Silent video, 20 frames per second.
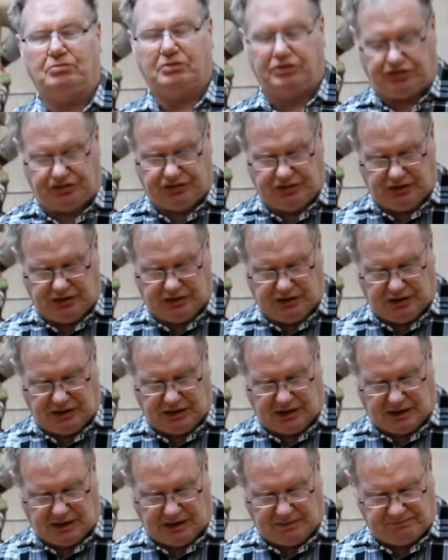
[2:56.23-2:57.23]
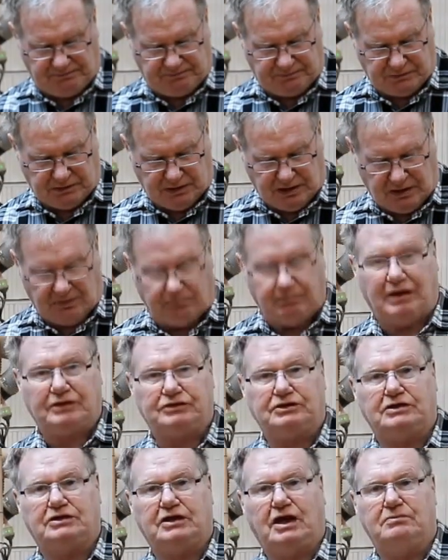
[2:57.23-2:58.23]
with the
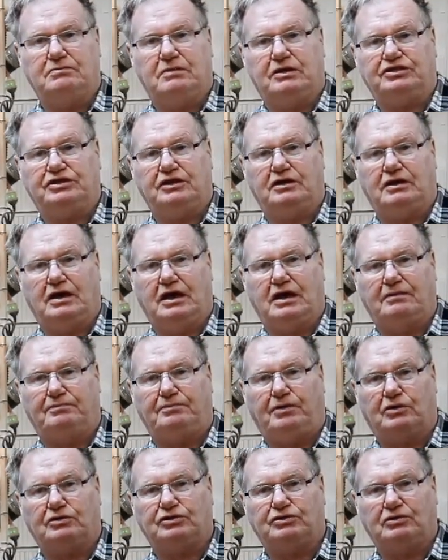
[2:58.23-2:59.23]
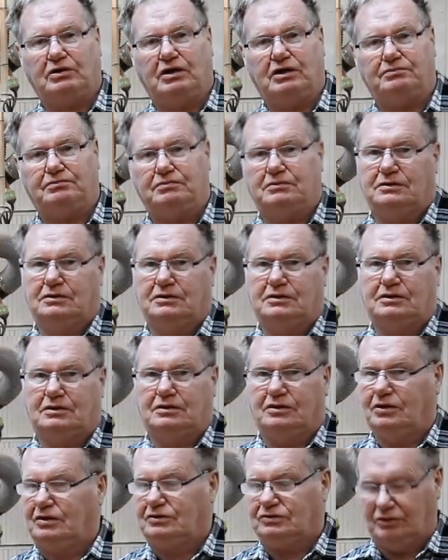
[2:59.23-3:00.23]
masking tape method and a box clamp,
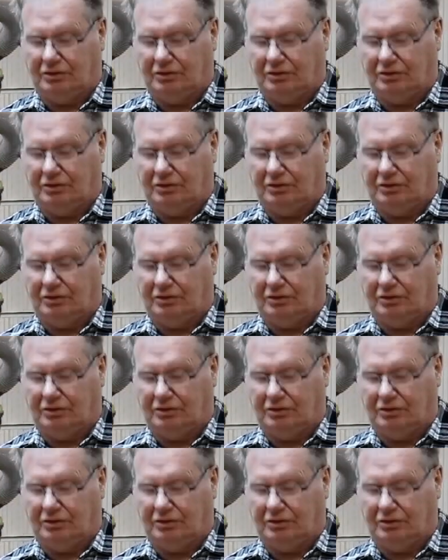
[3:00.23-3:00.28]
like